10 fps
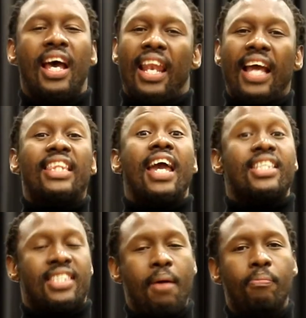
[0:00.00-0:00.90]
Like the
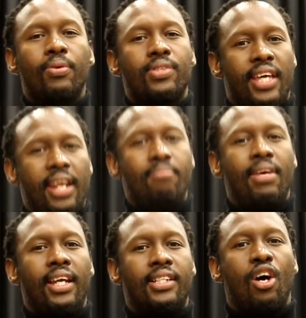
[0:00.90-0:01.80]
examples that are
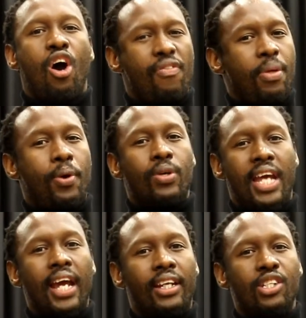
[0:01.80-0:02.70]
made of the
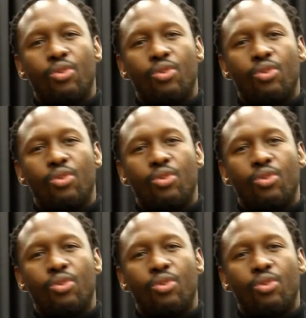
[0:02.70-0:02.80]
protagonist